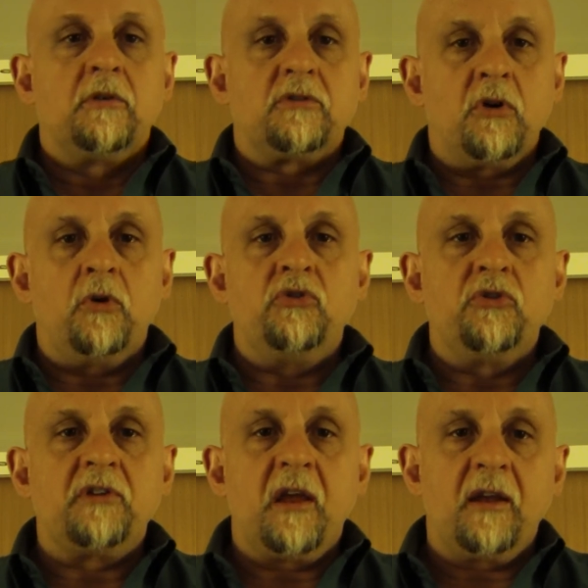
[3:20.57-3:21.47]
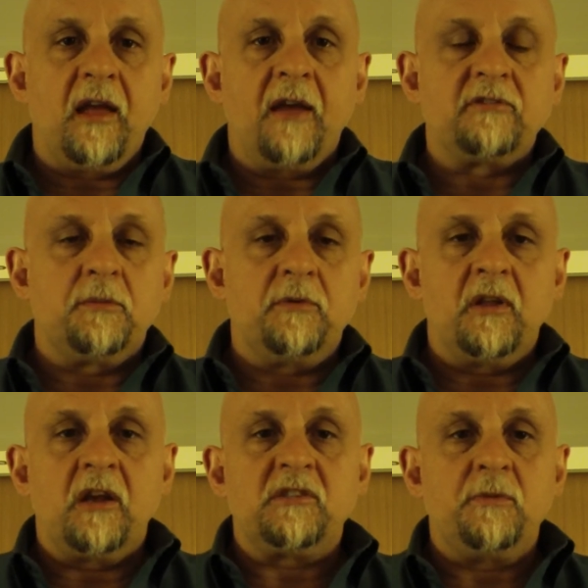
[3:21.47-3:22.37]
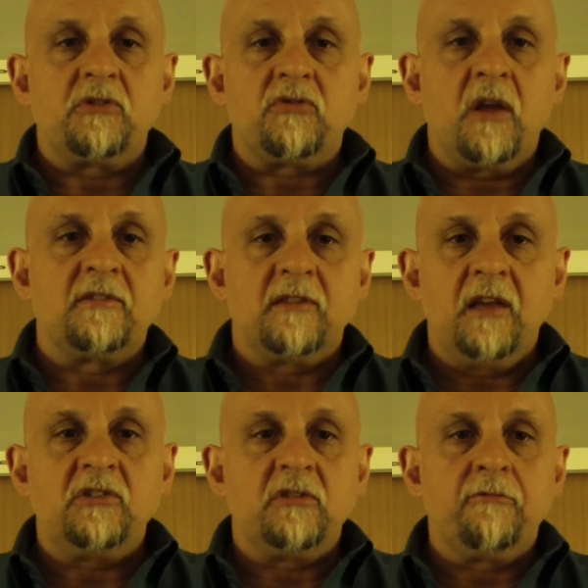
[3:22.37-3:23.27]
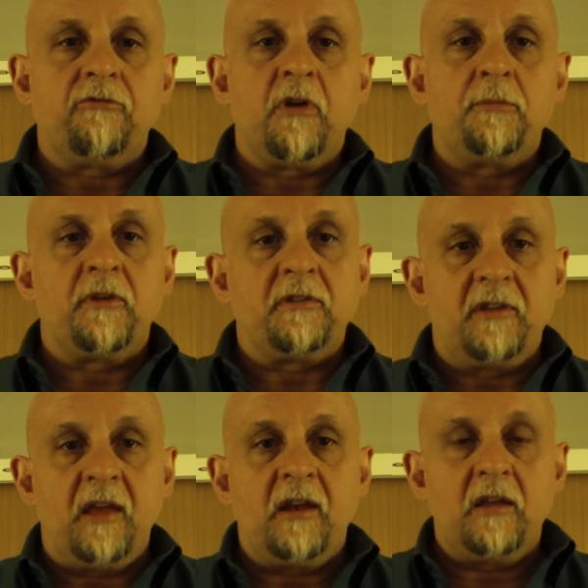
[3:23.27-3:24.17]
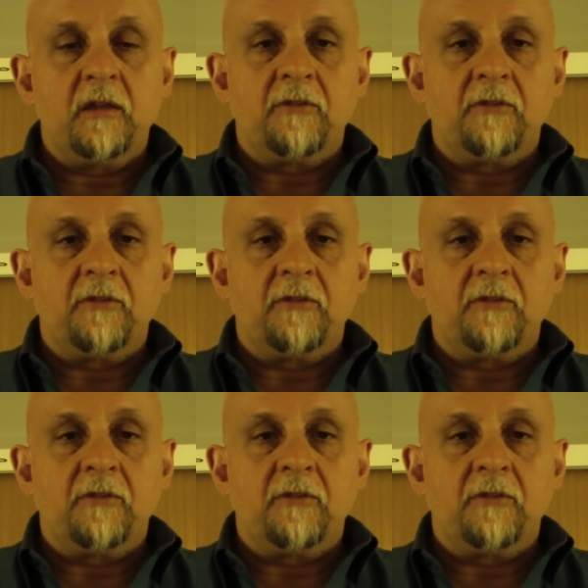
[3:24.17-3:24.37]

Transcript: So your data has to be, there has to be a translation from the data,